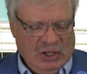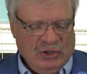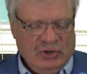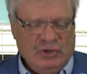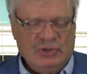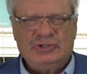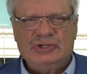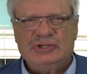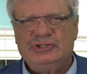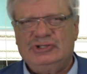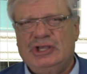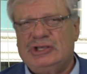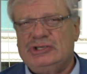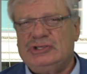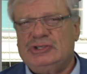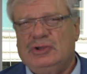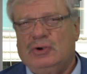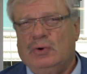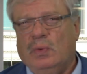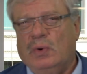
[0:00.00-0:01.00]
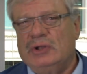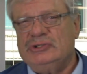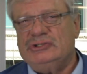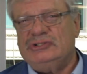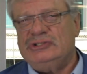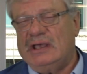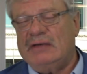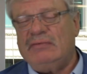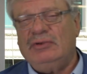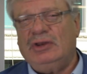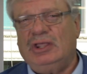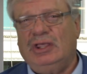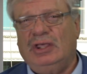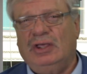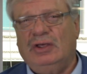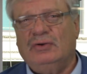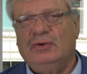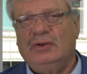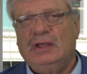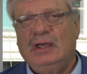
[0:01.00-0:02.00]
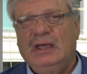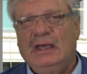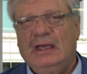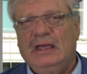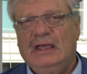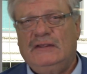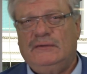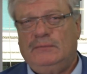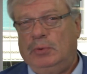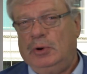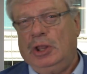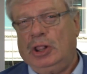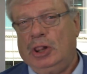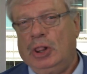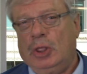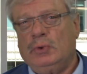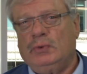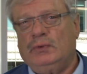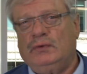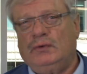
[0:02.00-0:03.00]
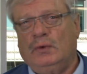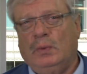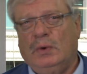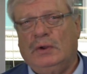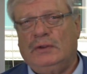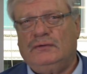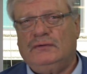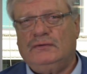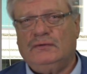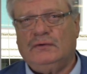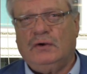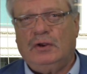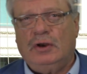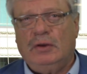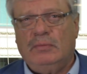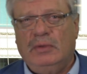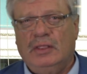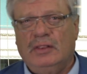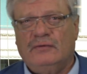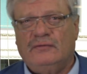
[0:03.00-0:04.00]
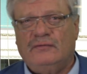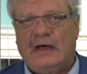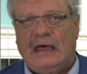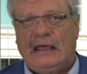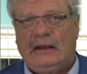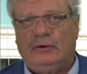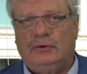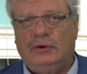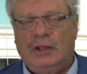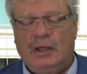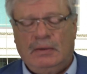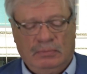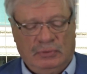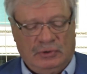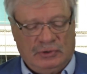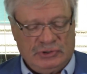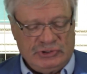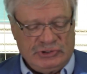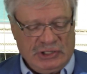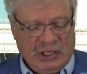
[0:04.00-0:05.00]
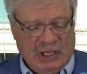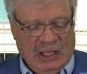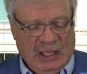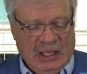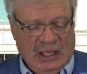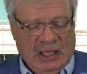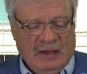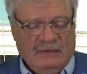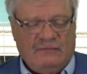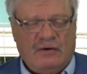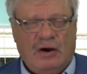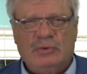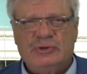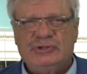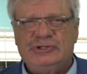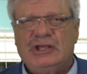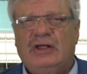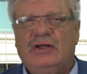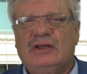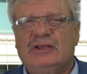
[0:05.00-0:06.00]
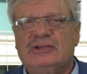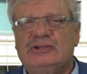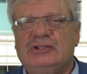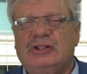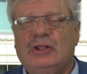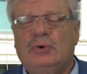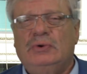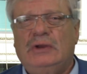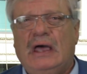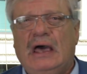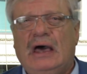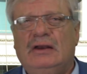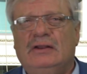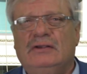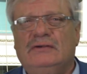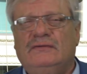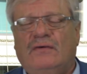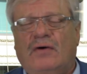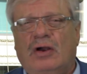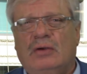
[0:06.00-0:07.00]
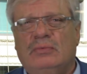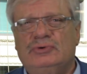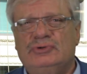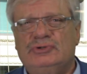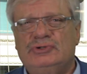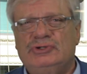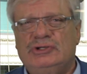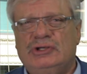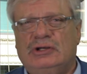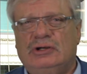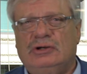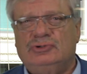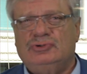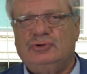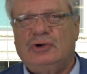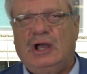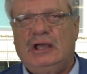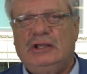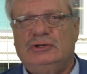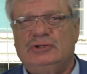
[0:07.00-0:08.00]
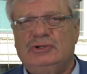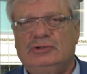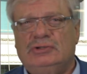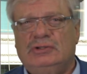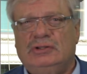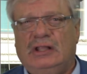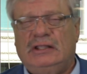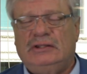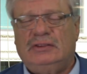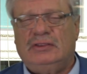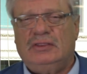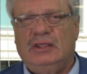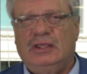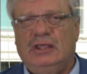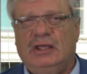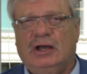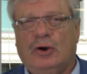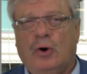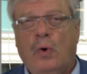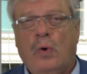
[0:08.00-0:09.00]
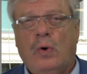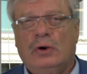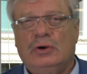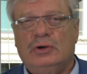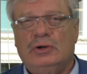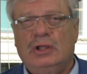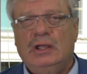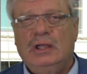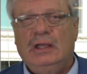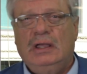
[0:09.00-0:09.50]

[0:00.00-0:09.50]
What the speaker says: could suggest their 170 yield is pretty close to what's going to be the final numbers. Farmers selling has slowed down as farmers are trying to let the corn